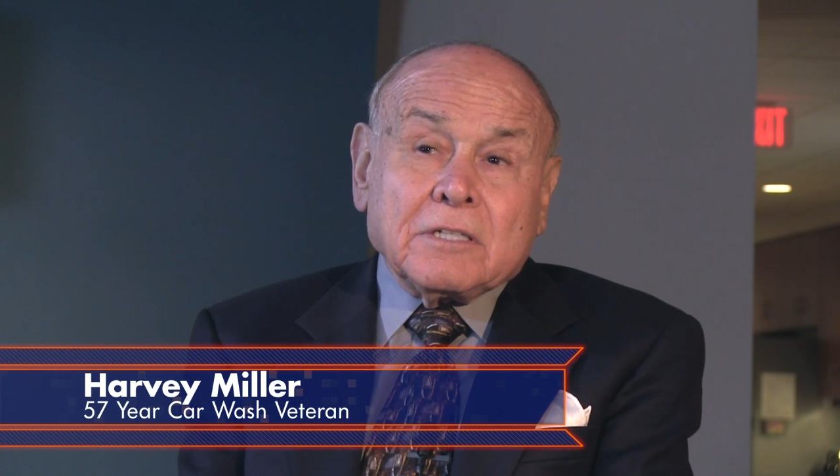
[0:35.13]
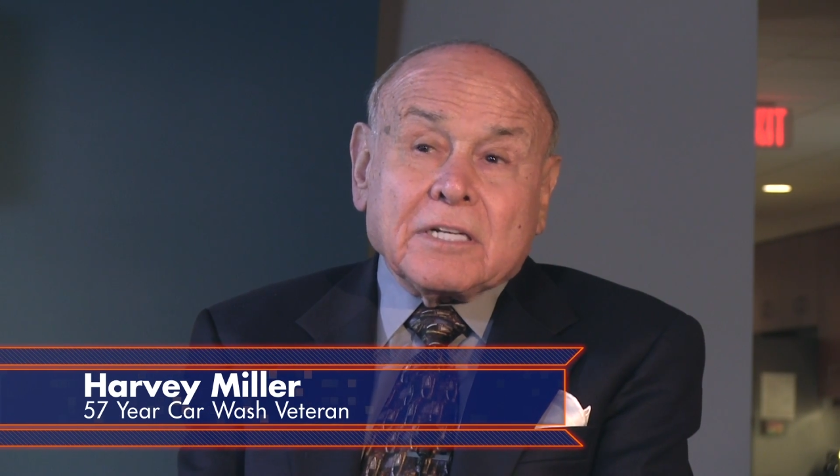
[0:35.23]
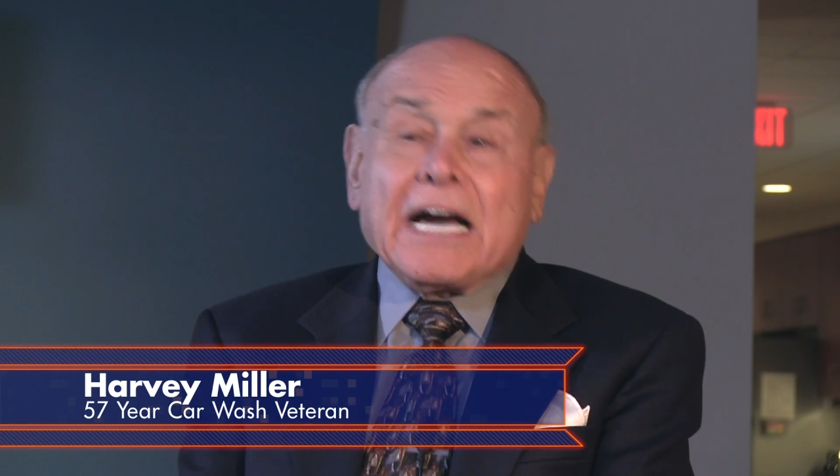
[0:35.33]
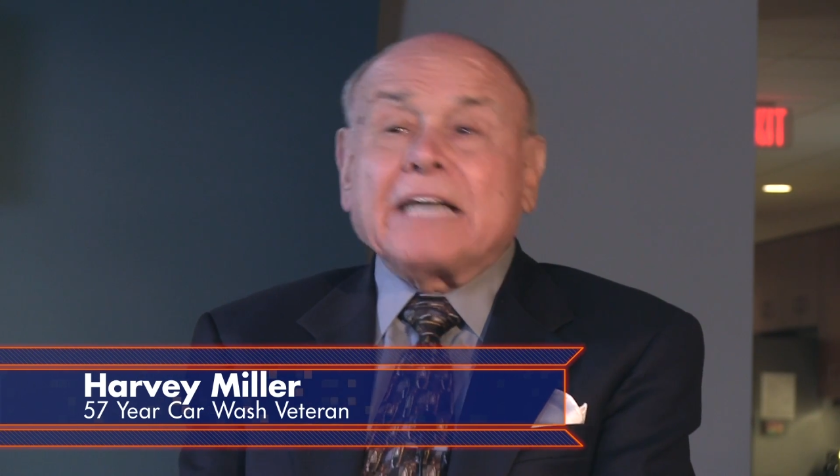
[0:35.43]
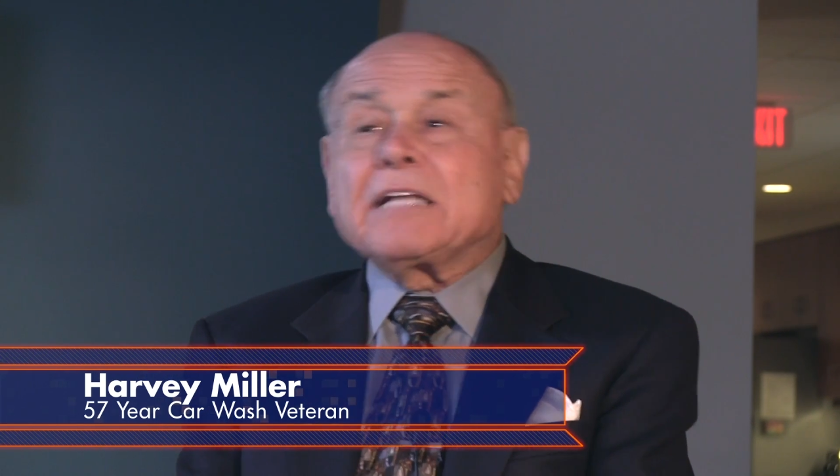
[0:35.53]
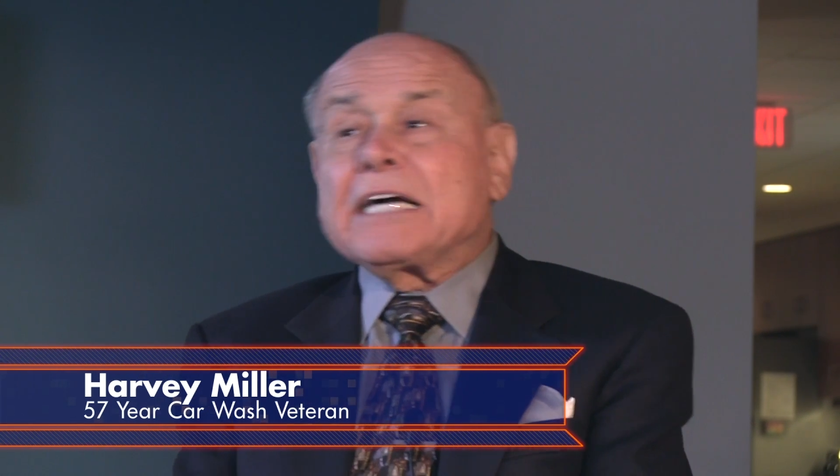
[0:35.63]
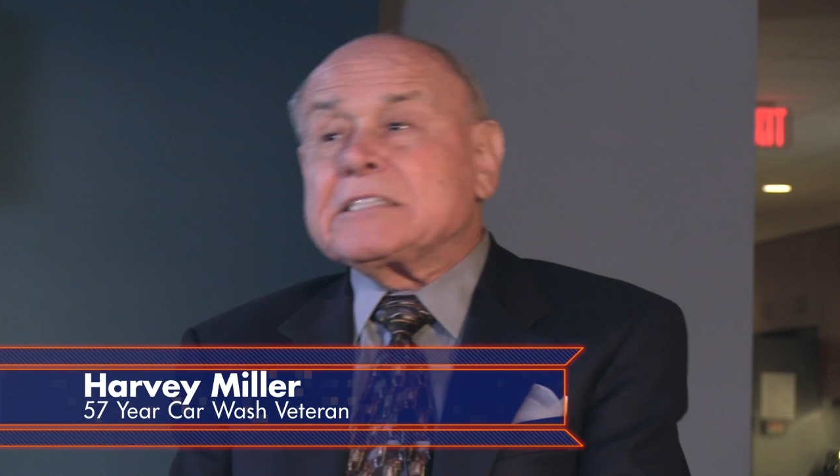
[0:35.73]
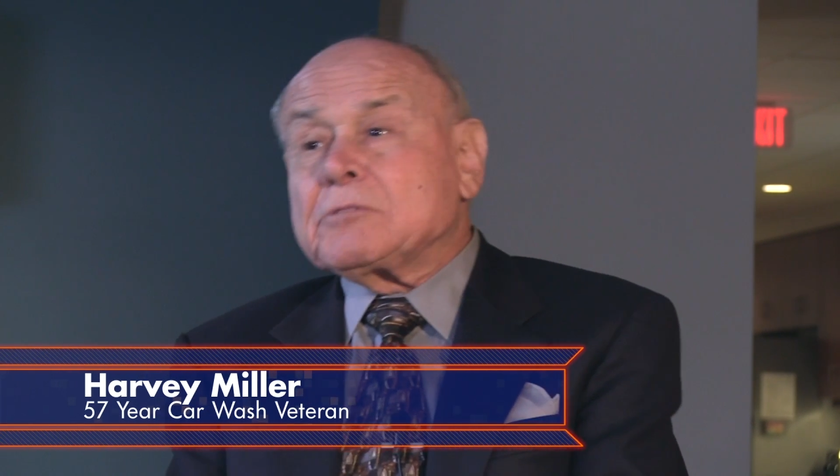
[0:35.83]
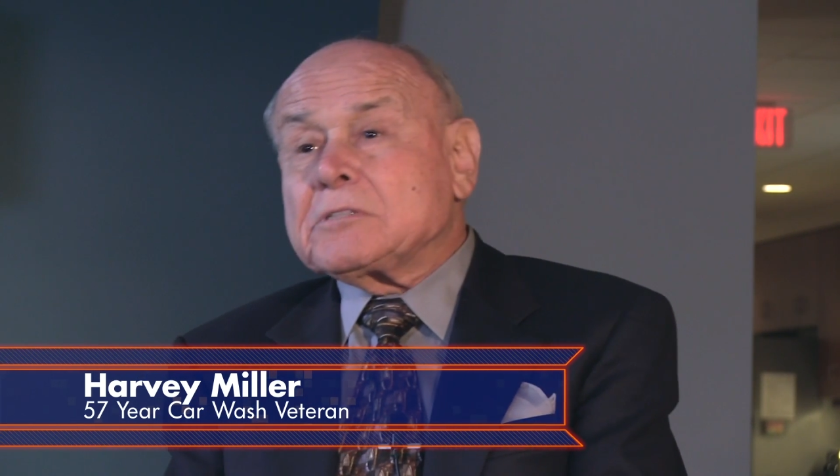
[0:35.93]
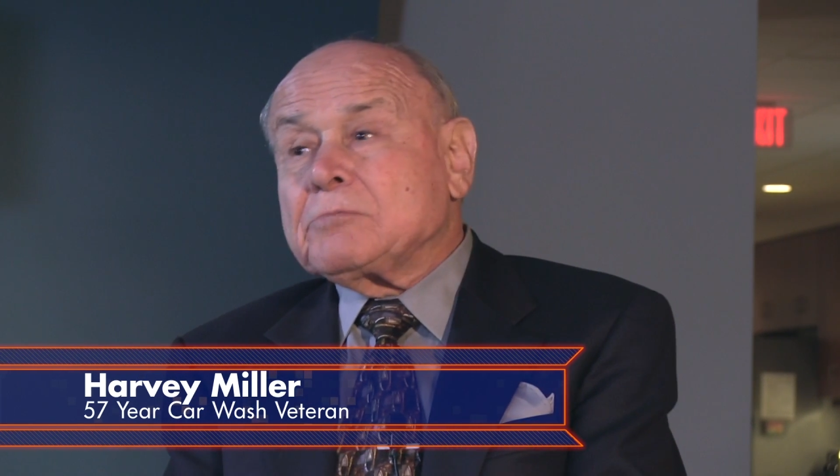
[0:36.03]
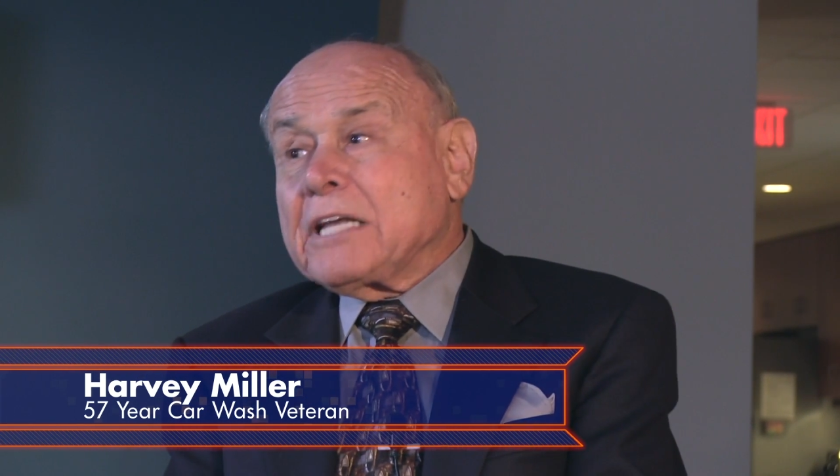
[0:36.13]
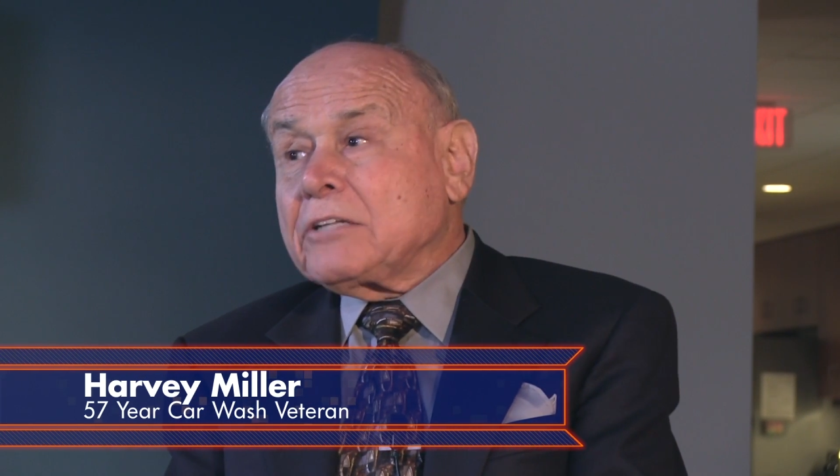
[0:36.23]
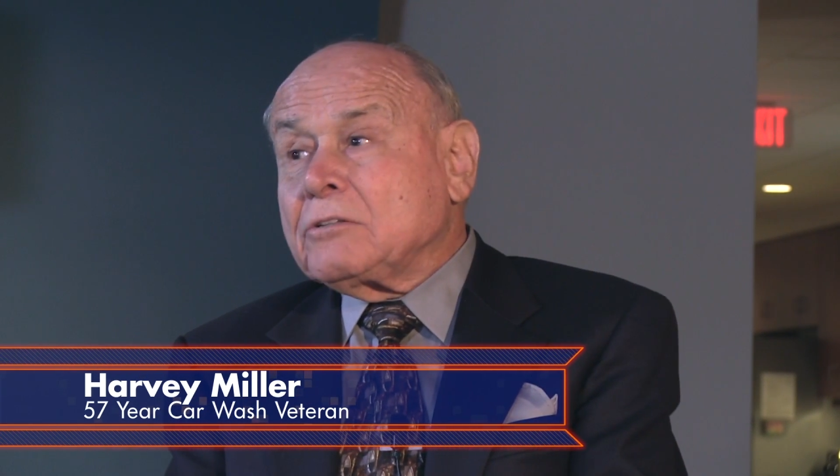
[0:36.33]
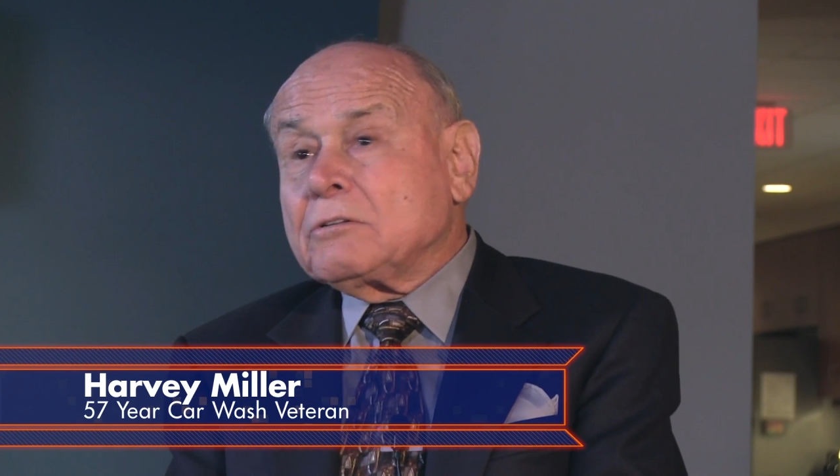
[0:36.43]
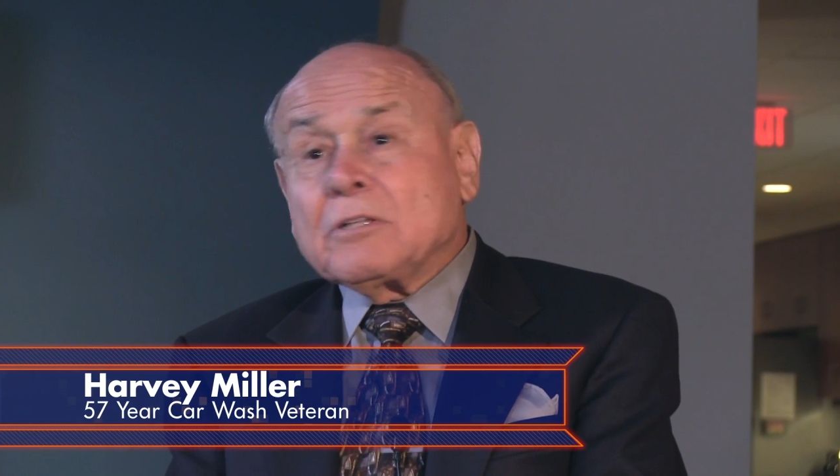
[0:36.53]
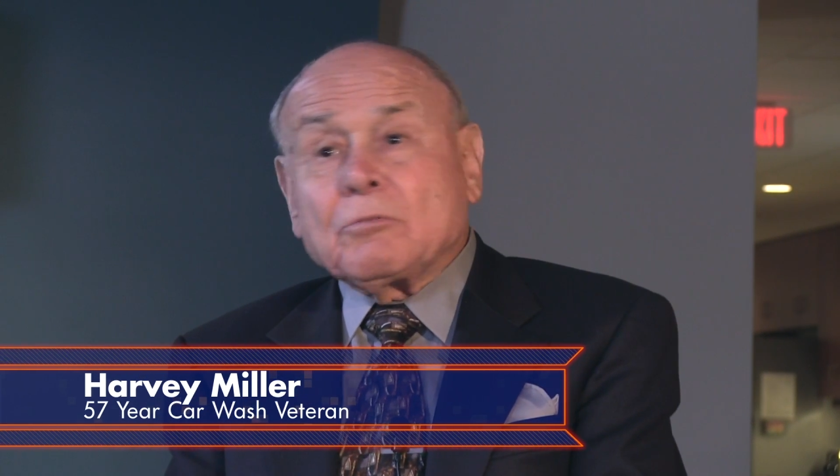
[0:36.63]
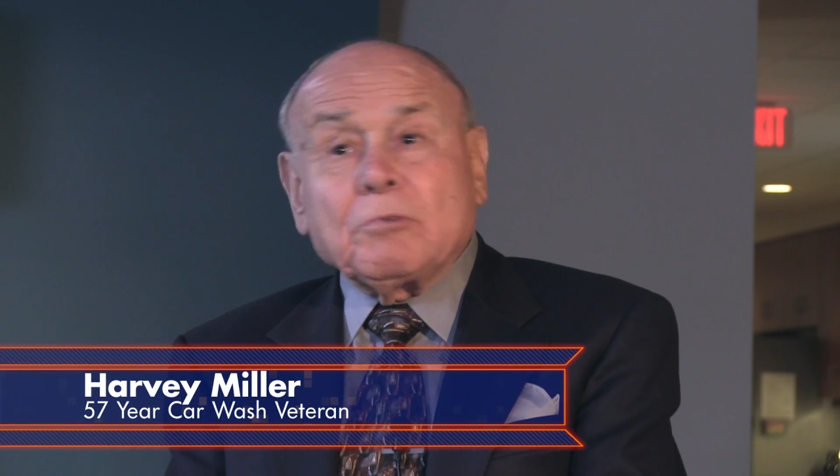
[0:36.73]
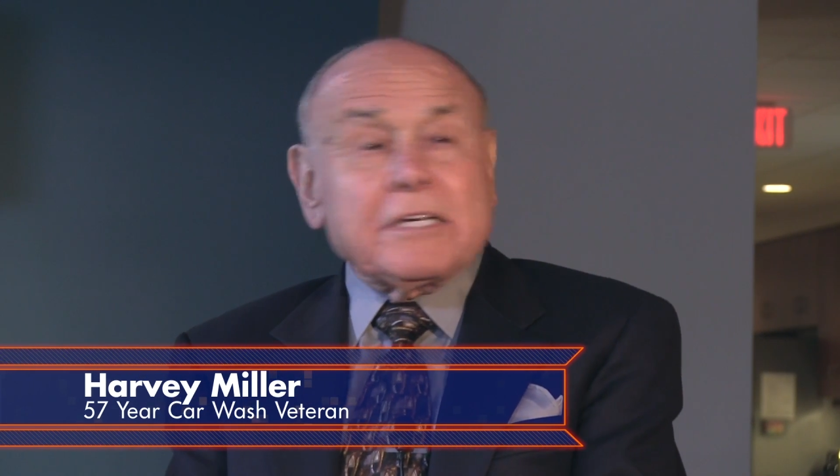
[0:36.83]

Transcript: and the guidelines was we had to do